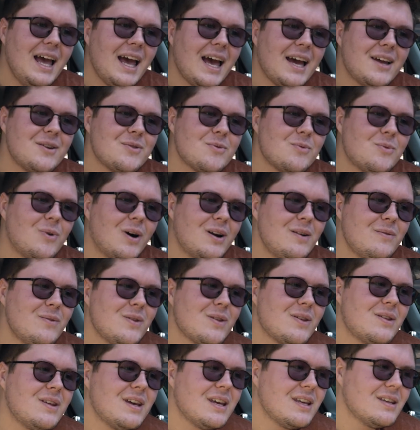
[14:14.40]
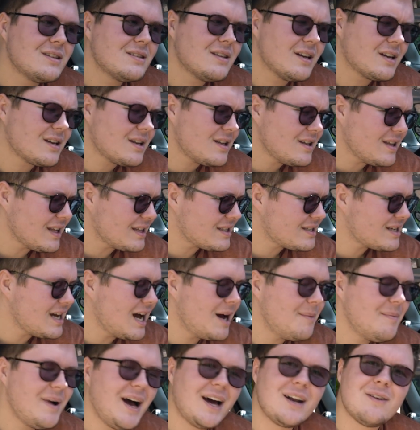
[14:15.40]
And one of the things that's
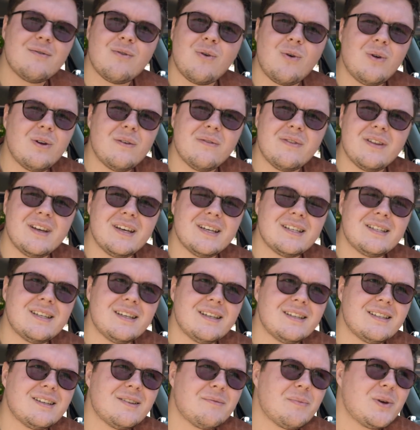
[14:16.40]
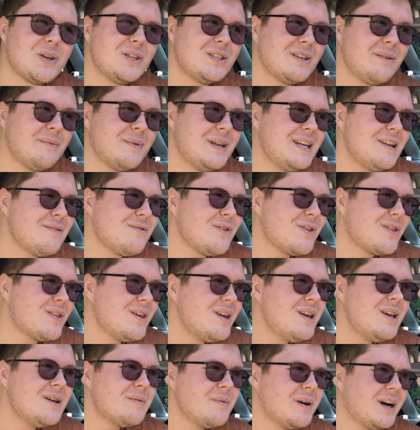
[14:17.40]
come out of all of this is, because I mean, if you
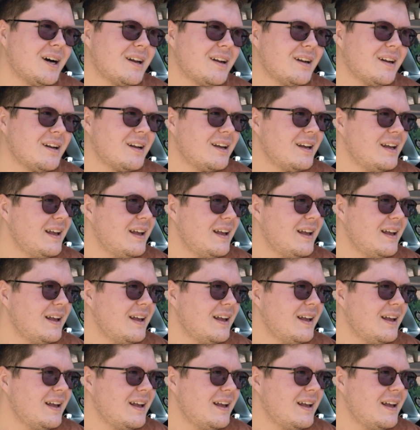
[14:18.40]
think about it,